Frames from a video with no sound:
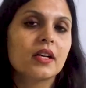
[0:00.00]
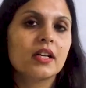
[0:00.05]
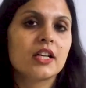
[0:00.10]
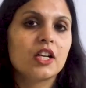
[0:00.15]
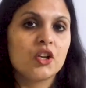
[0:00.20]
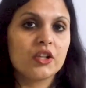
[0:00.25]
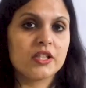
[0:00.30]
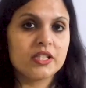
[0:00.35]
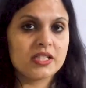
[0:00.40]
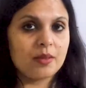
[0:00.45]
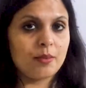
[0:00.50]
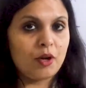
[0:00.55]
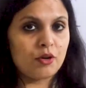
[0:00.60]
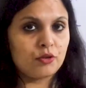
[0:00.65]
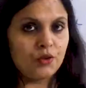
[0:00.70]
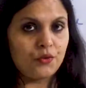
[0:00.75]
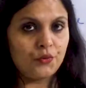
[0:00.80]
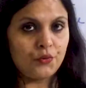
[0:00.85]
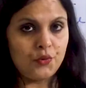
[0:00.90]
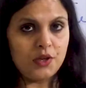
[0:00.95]
Now it is about
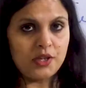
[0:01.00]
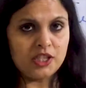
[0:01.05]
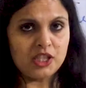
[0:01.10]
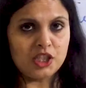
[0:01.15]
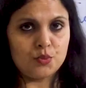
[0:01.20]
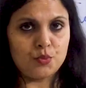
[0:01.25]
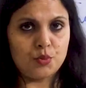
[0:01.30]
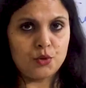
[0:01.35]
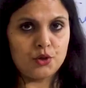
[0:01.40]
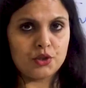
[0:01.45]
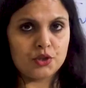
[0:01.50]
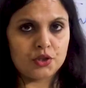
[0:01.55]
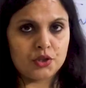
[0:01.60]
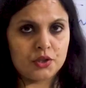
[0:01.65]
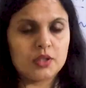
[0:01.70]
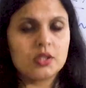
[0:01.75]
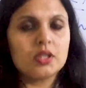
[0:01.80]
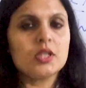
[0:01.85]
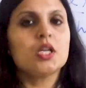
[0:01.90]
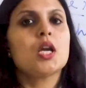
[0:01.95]
the first
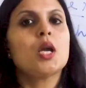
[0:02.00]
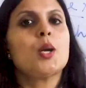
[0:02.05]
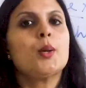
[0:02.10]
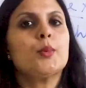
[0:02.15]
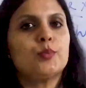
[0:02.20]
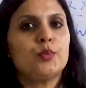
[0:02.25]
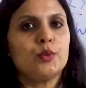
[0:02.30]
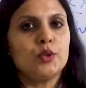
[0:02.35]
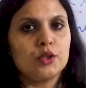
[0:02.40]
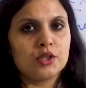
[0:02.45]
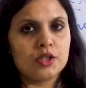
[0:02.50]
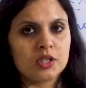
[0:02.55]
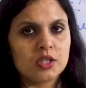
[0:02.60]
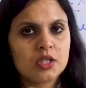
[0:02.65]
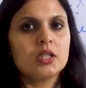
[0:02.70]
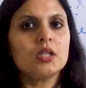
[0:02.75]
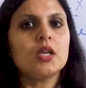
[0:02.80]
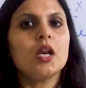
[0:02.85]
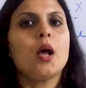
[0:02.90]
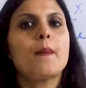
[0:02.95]
person
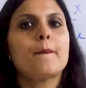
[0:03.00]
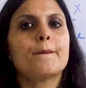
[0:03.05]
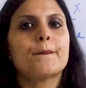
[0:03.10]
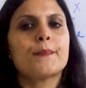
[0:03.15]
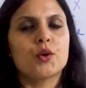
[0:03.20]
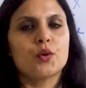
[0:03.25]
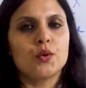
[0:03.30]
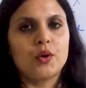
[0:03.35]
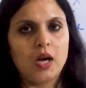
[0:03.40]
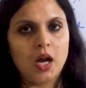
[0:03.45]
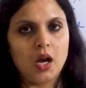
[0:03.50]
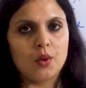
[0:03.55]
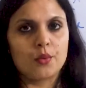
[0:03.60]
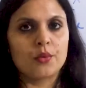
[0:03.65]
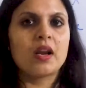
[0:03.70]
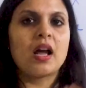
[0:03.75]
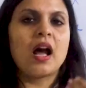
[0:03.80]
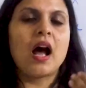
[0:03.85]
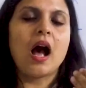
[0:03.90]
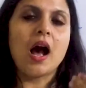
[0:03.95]
personal
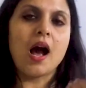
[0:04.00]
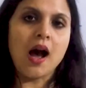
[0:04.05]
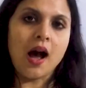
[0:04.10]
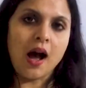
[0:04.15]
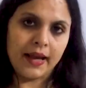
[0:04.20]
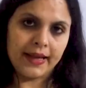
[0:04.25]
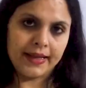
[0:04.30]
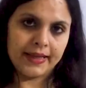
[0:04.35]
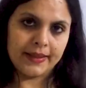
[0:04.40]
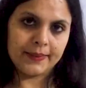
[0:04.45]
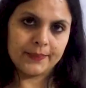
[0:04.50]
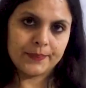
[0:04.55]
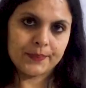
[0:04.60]
pronoun, I.